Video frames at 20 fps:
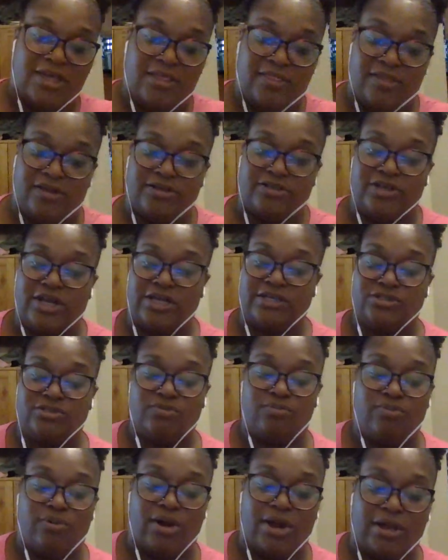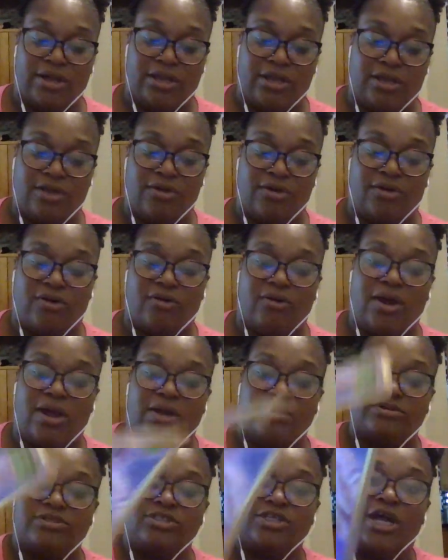They're trying to block your
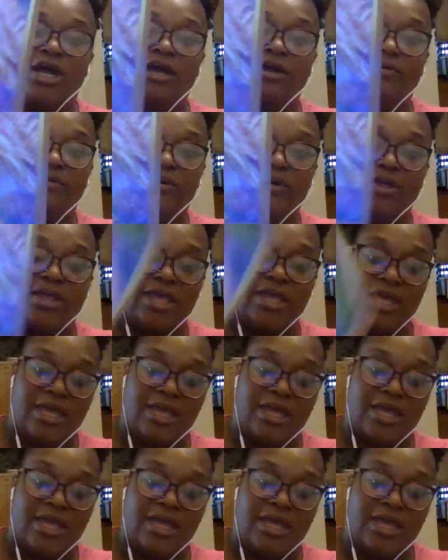crown chakra,